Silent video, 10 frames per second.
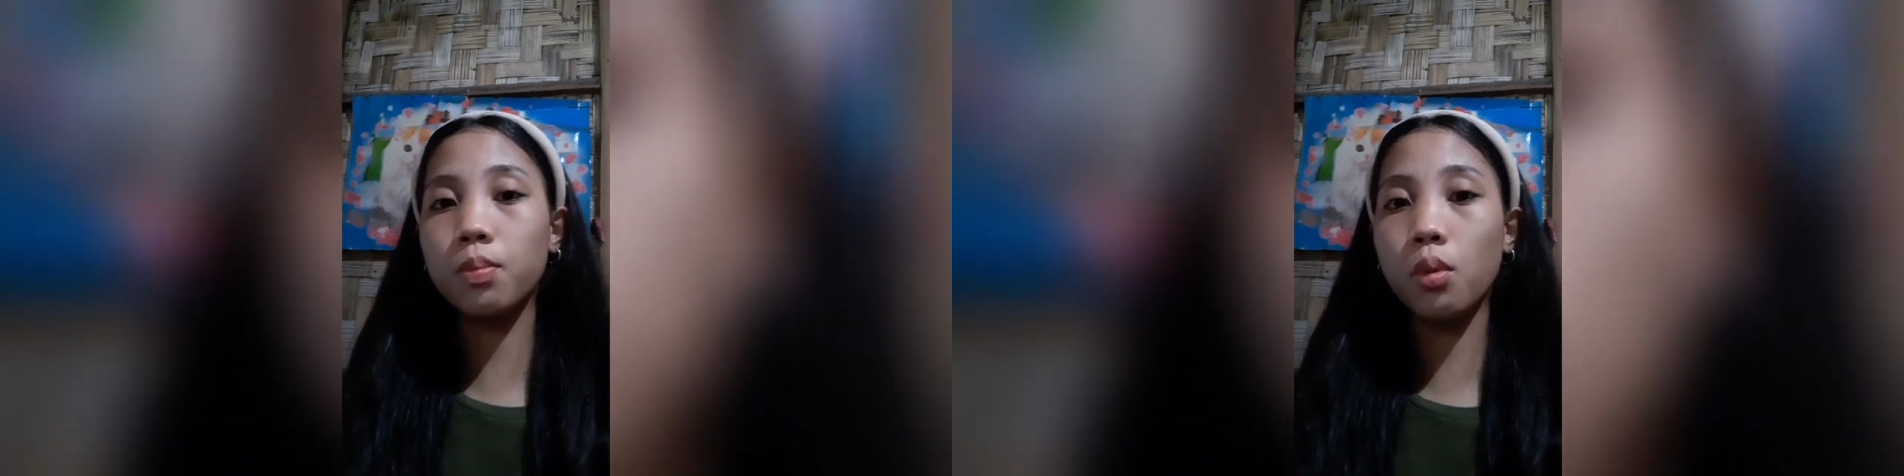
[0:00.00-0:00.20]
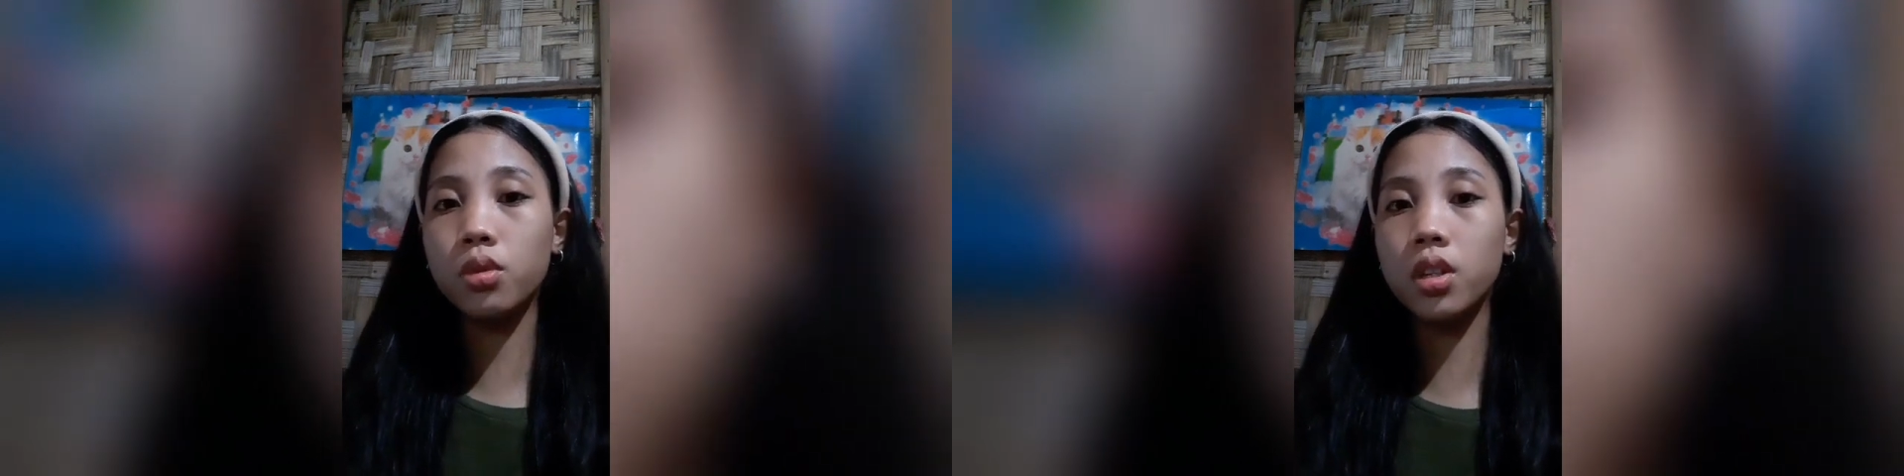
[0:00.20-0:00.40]

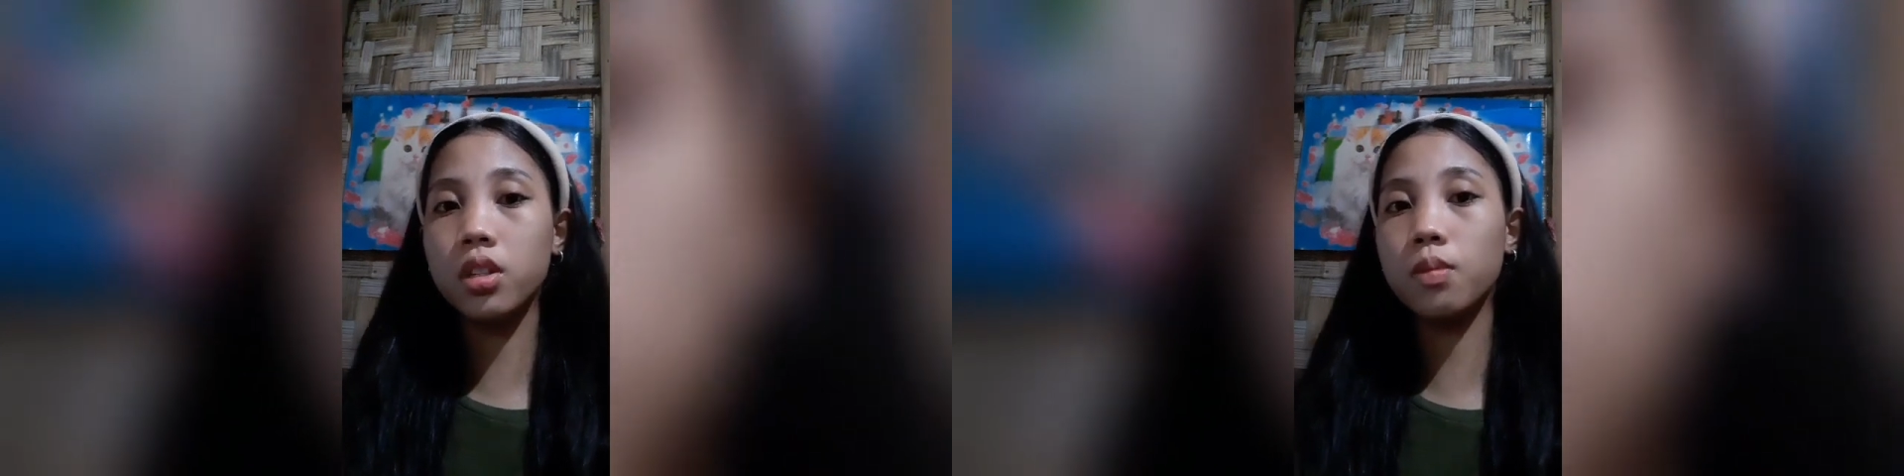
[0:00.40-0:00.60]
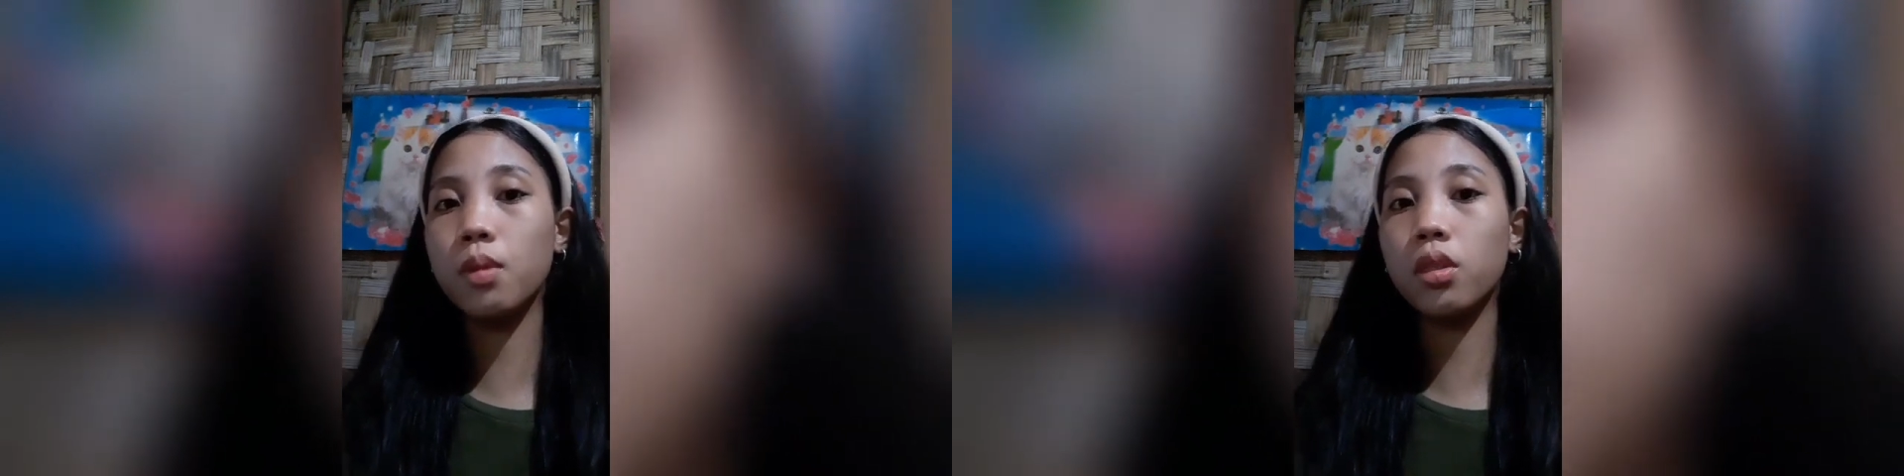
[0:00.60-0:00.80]

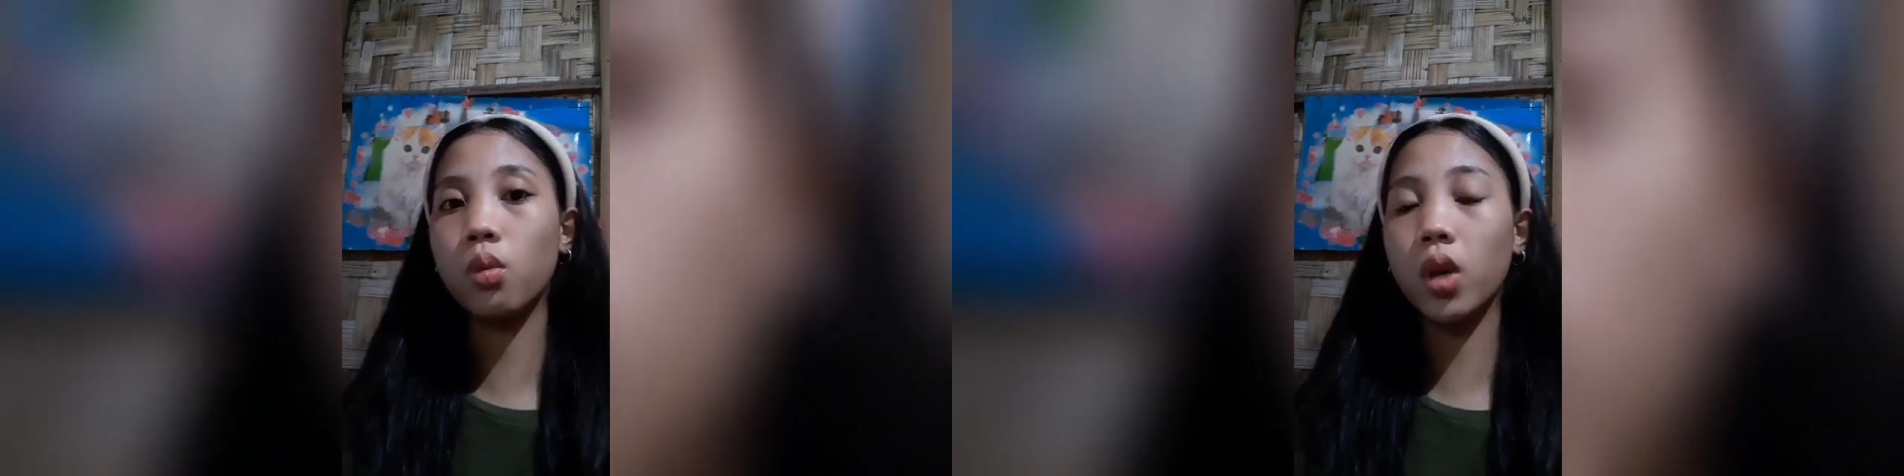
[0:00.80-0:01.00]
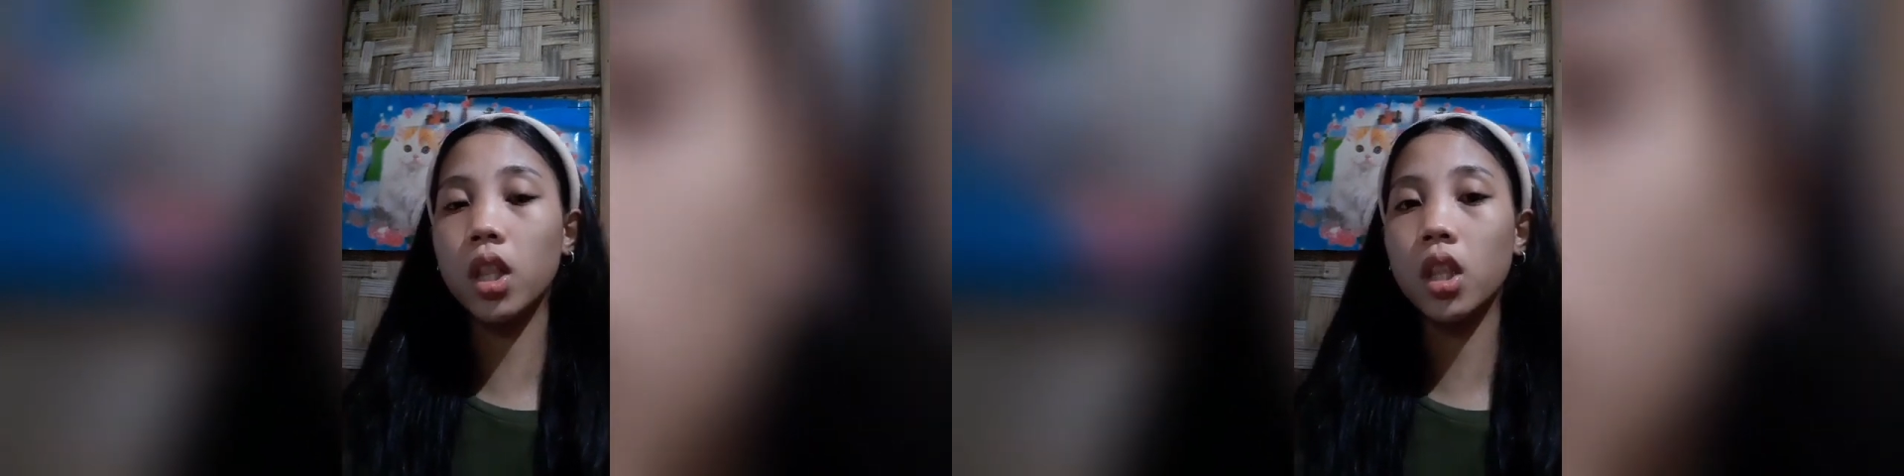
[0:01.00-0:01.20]
poses
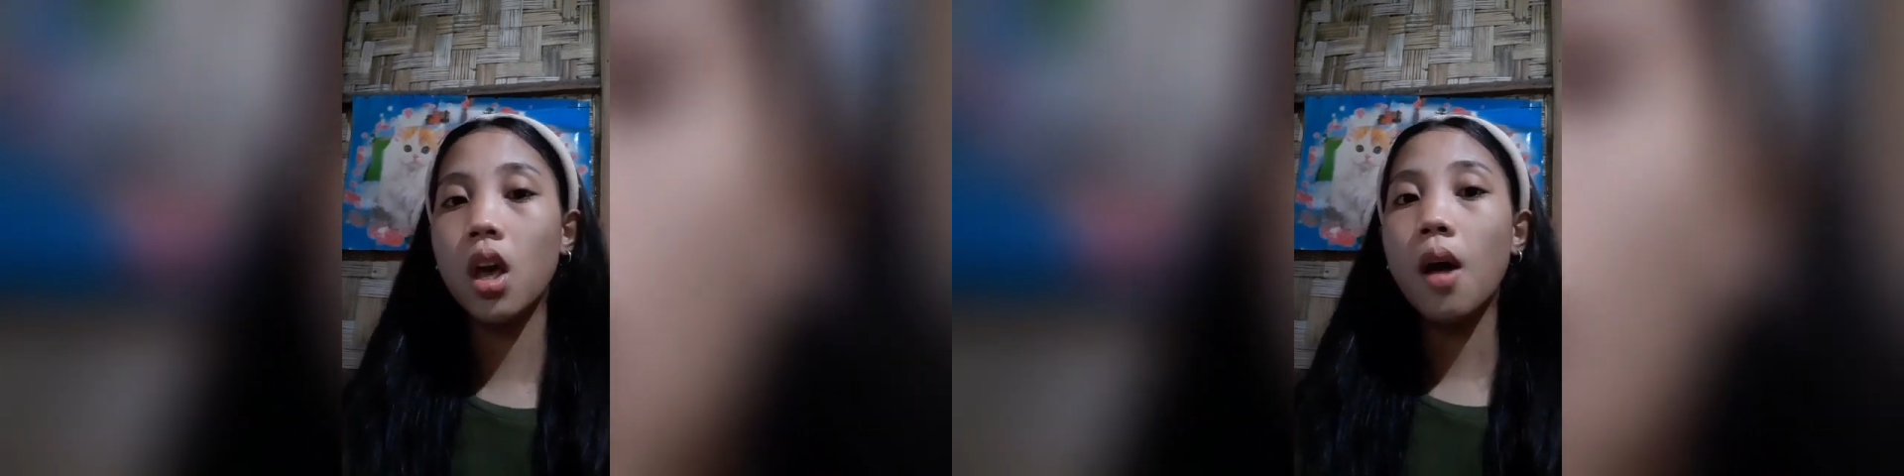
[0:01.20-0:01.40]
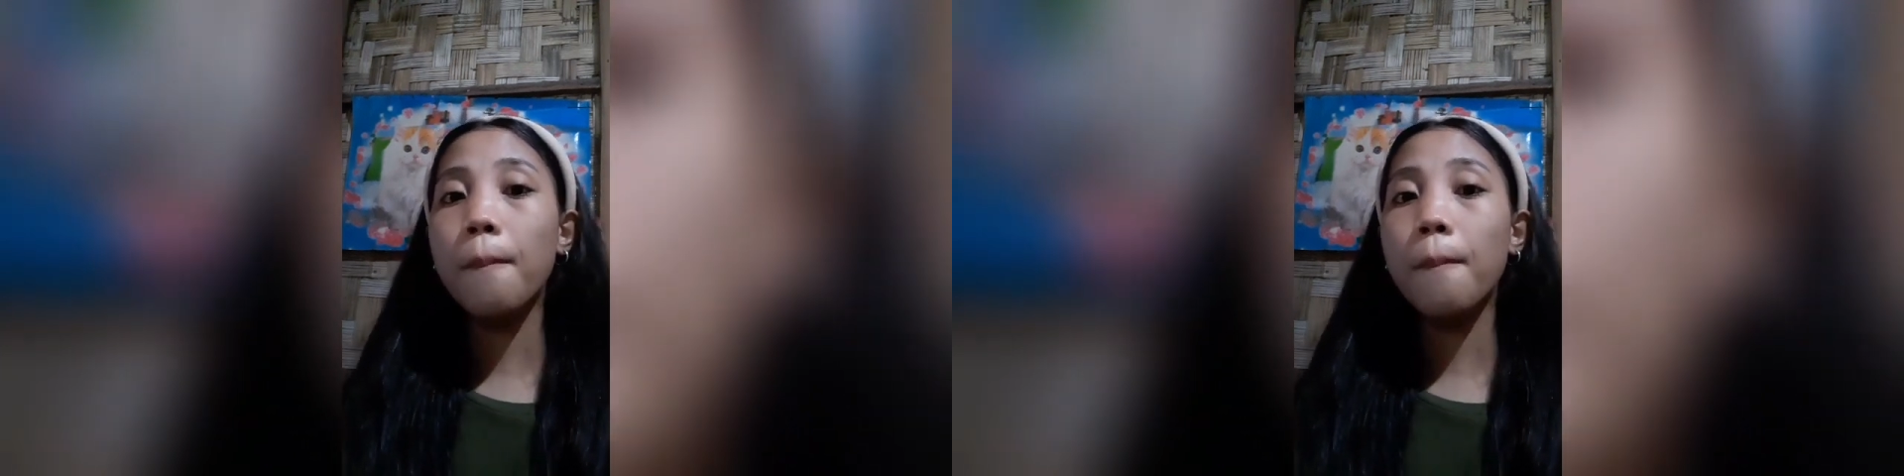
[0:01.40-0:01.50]
between